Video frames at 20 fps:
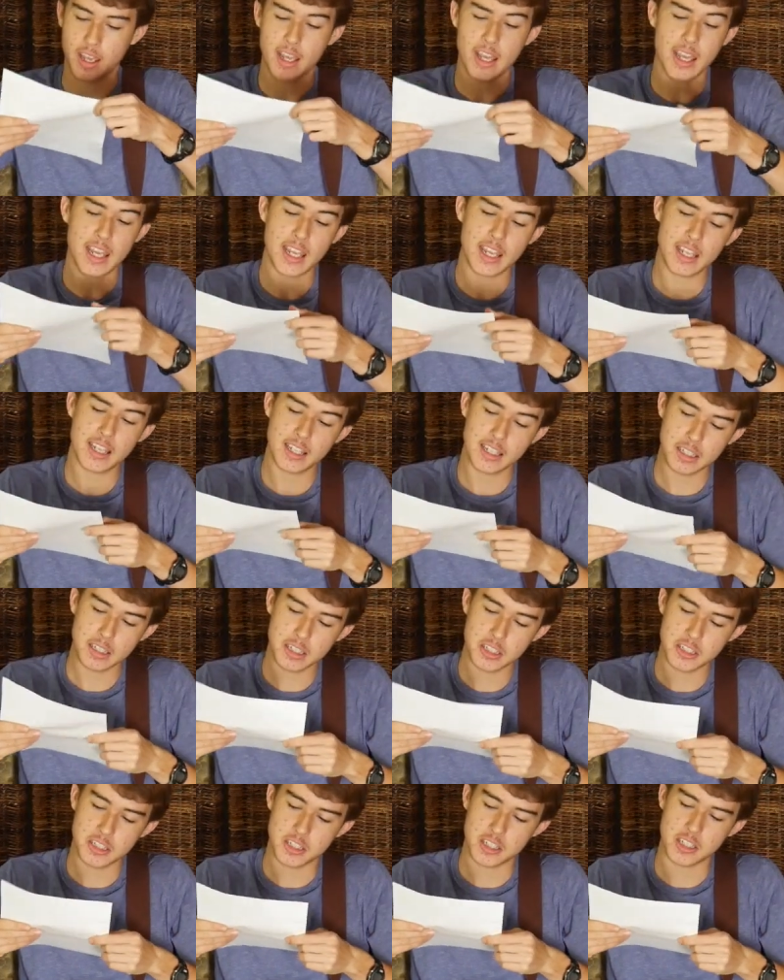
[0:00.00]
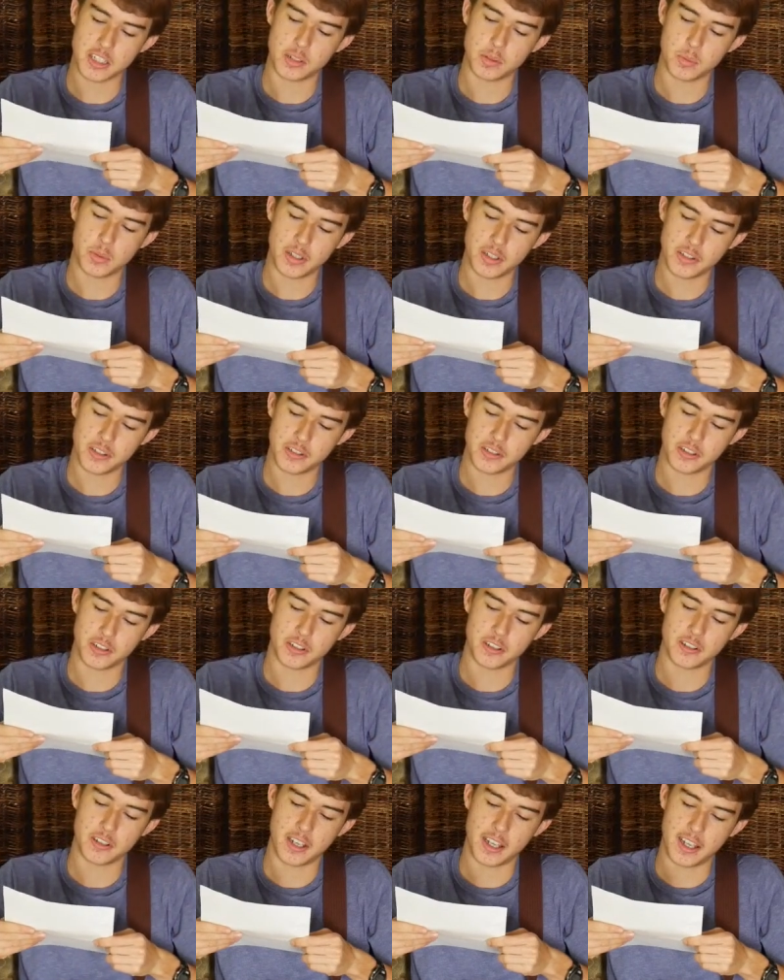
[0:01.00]
A E G ten
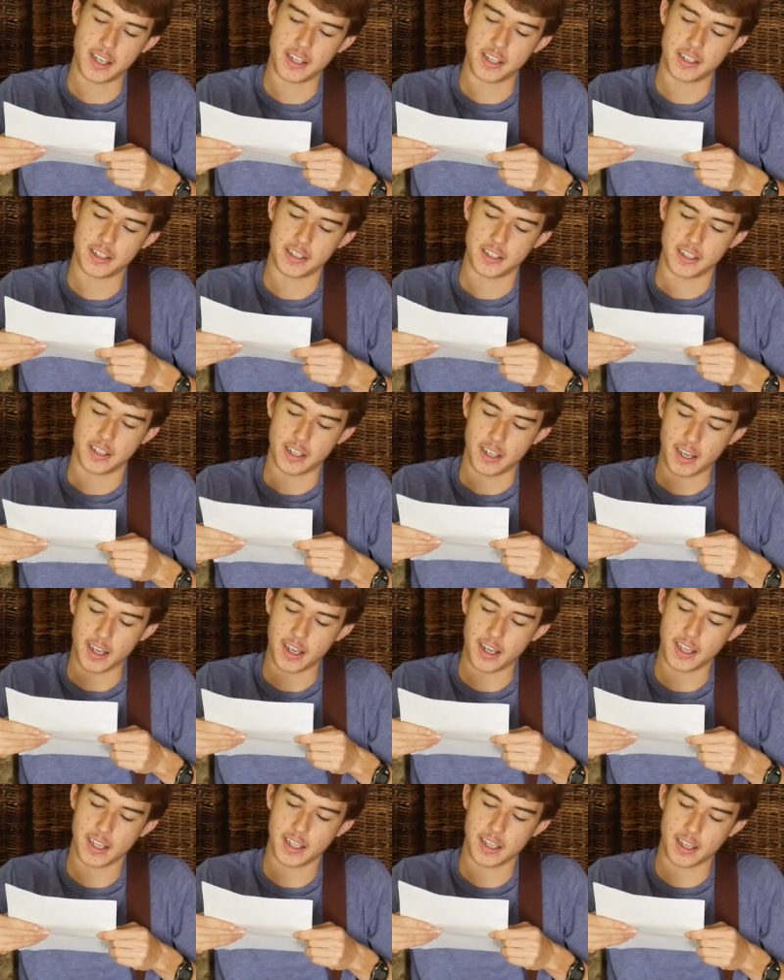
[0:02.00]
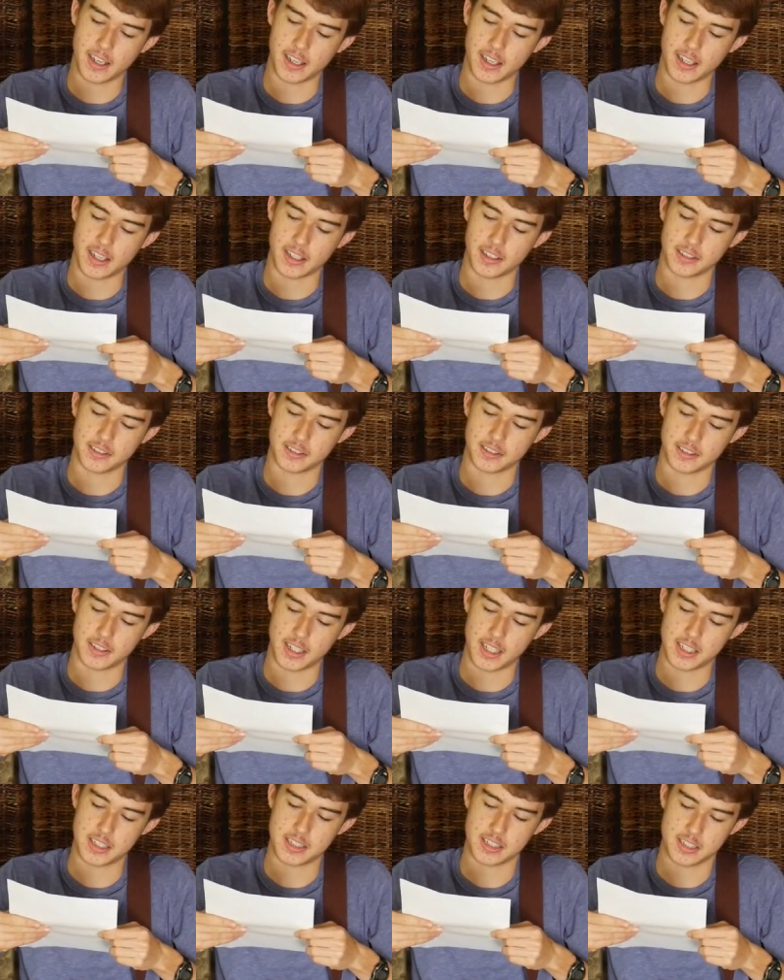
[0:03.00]
N I I
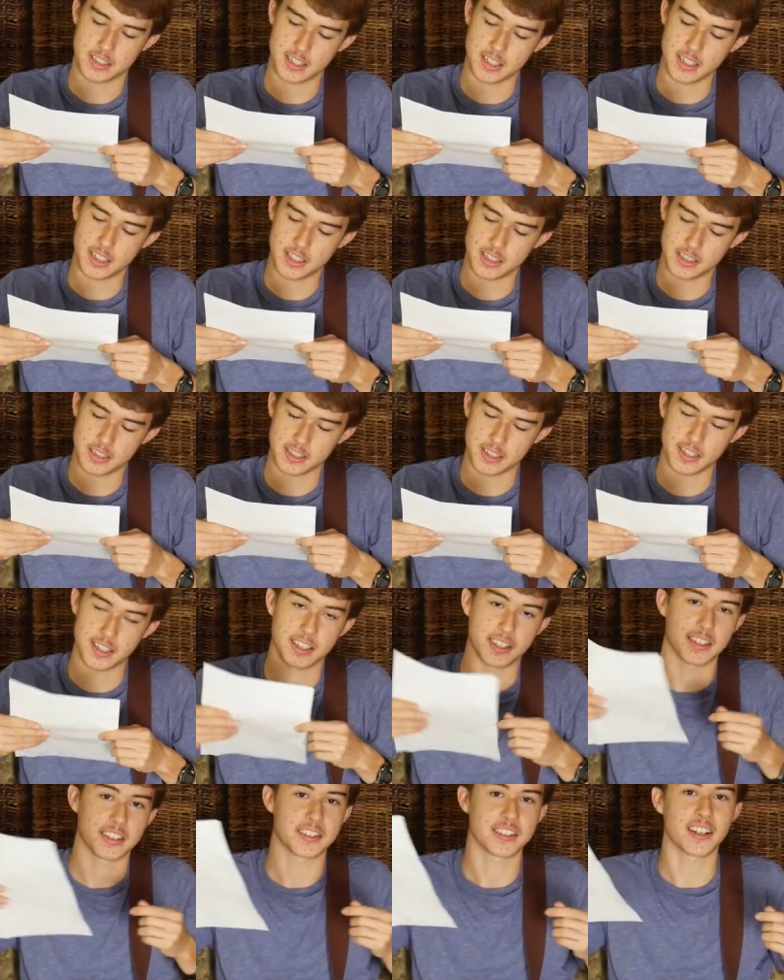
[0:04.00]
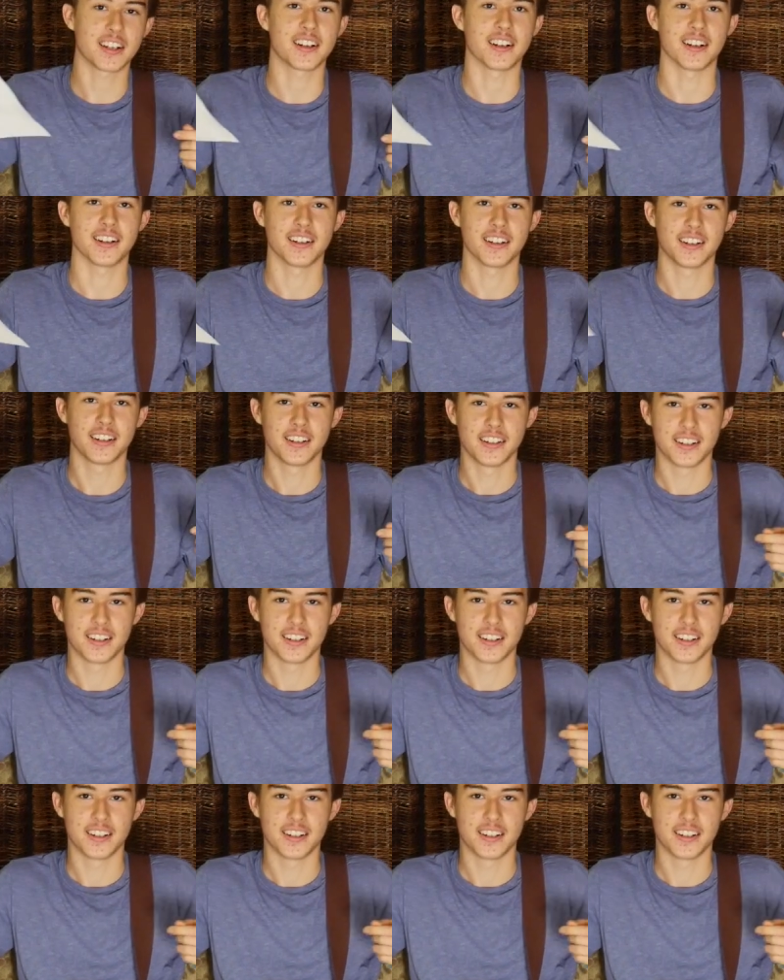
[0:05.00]
T N G guitar.